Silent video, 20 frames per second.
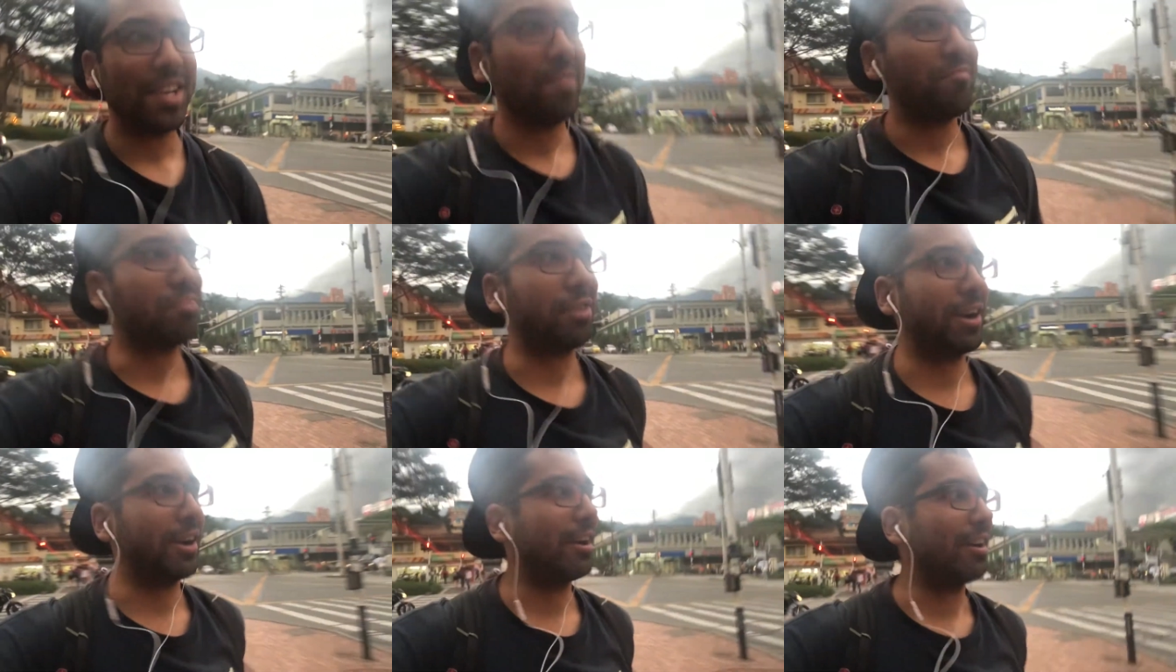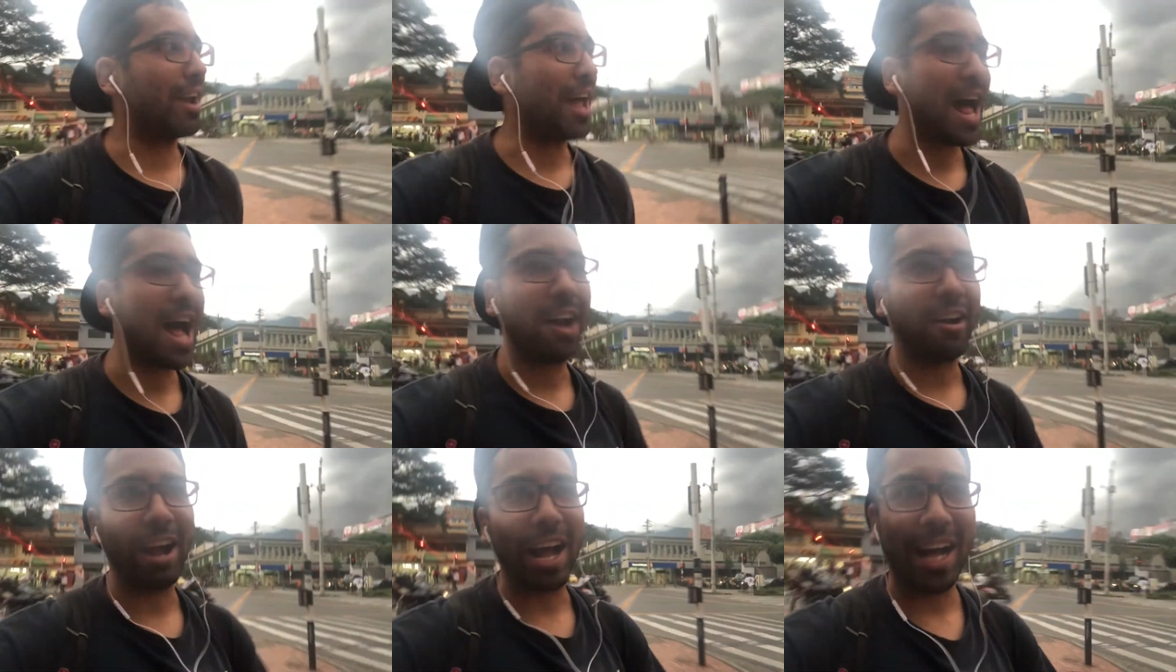
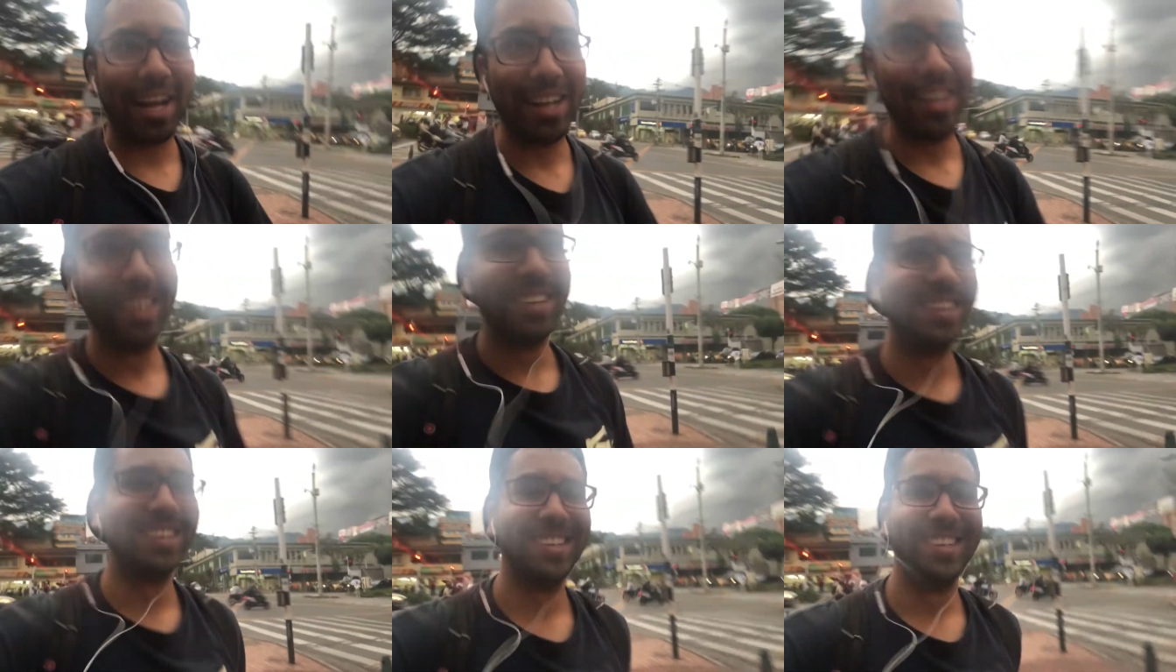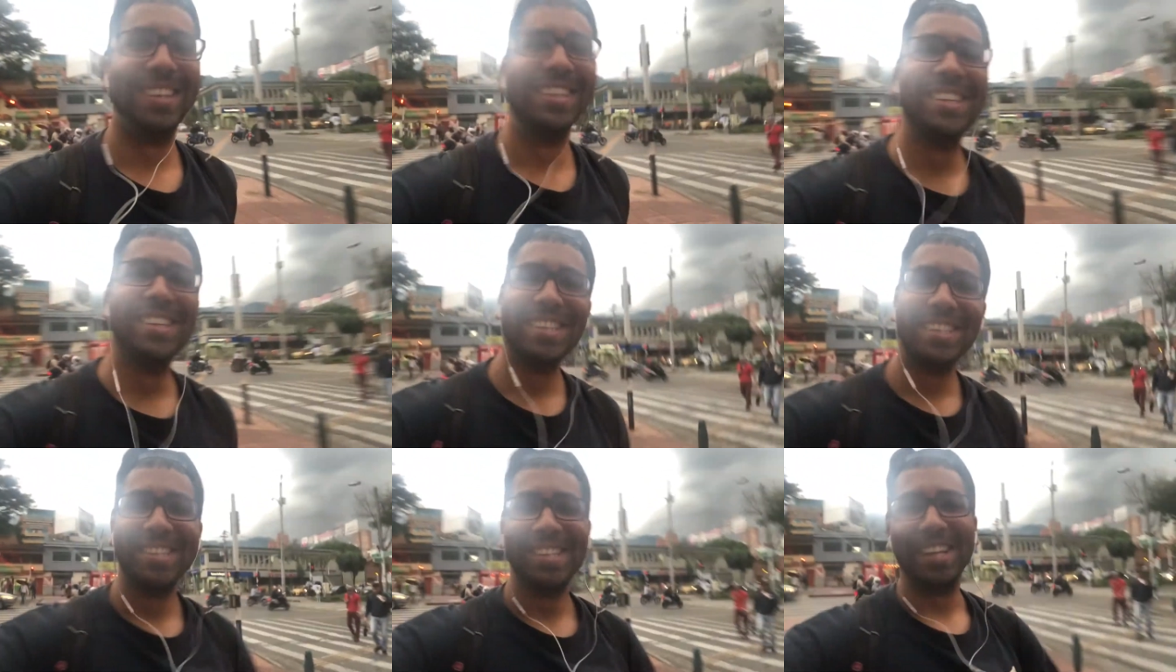Pereira.
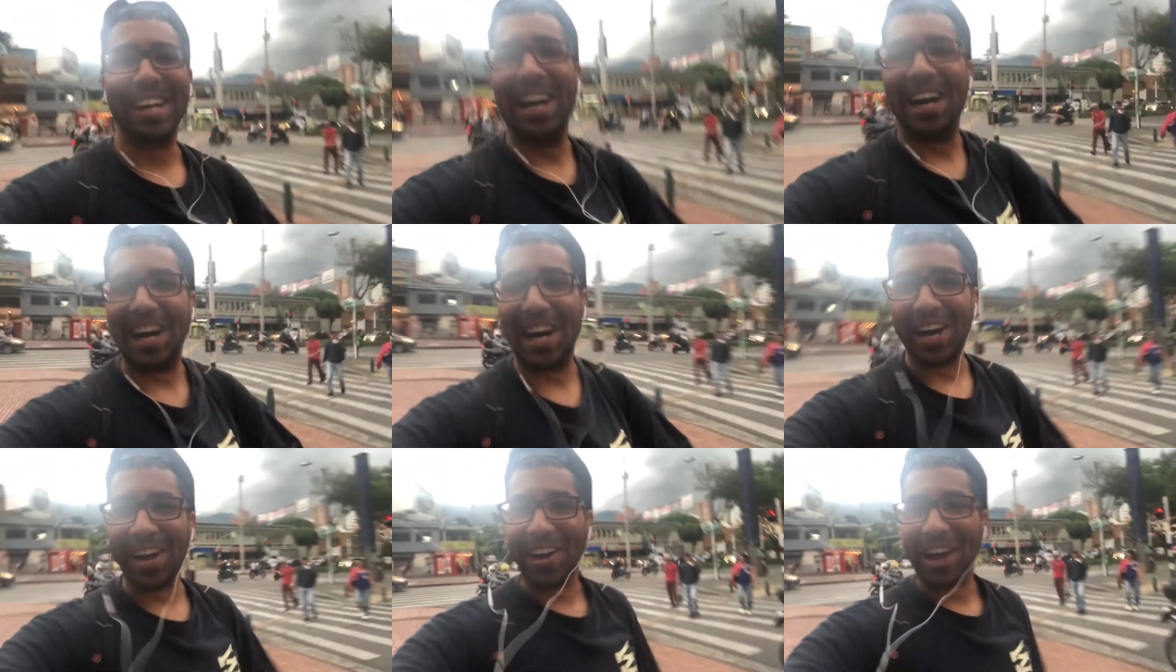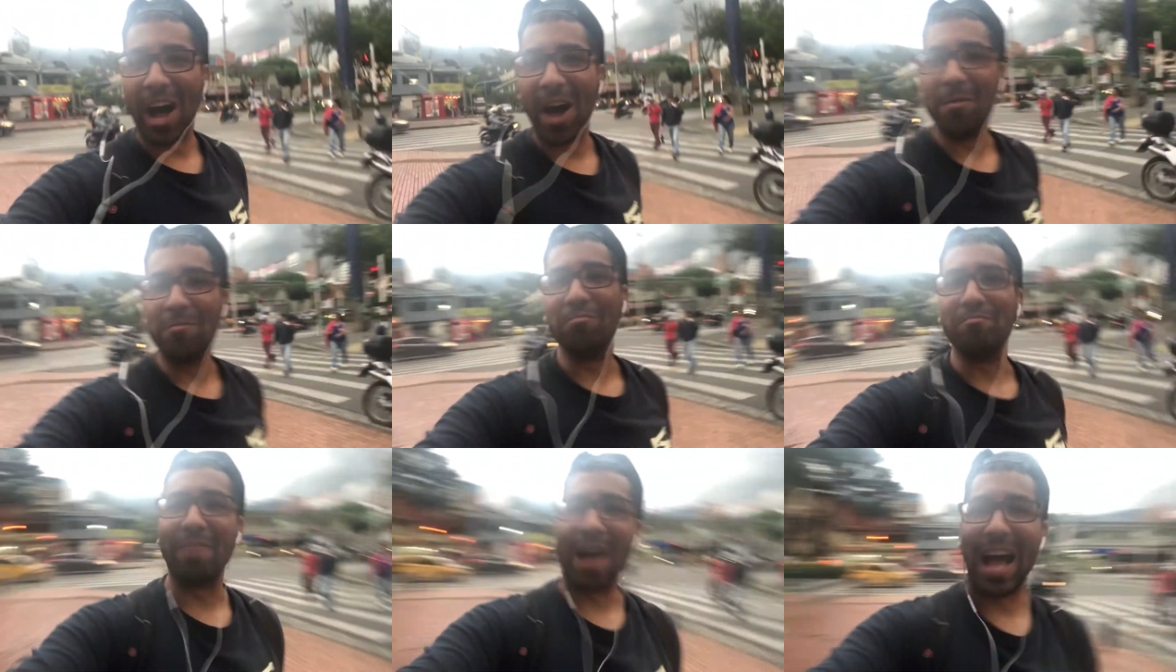Uh,
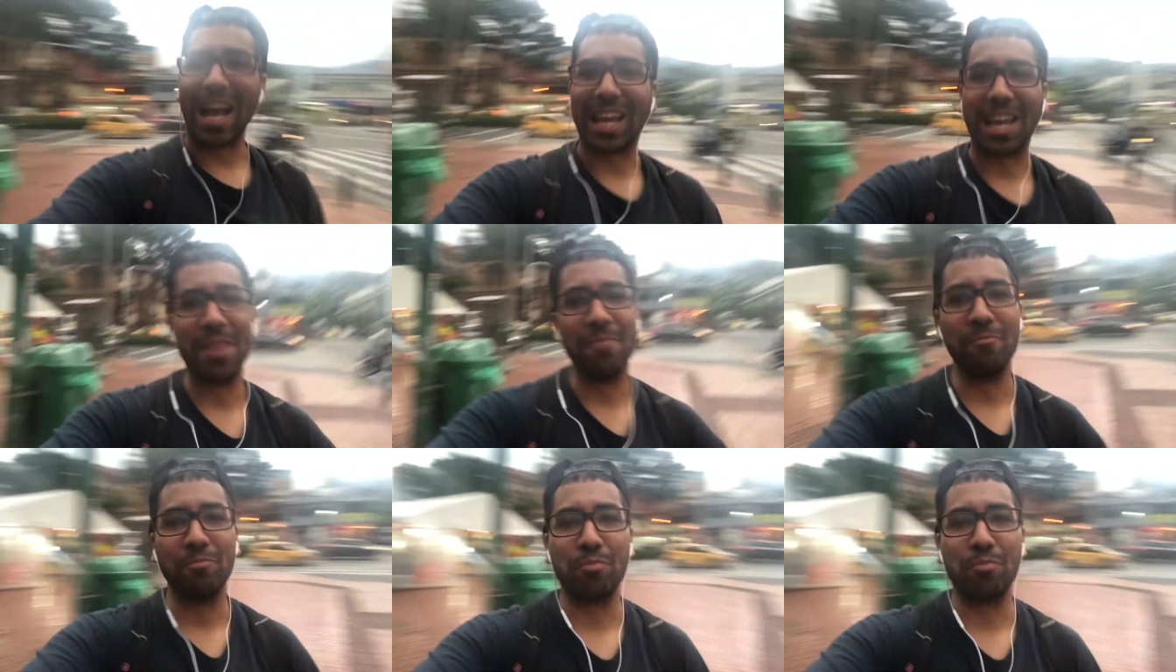I'm back in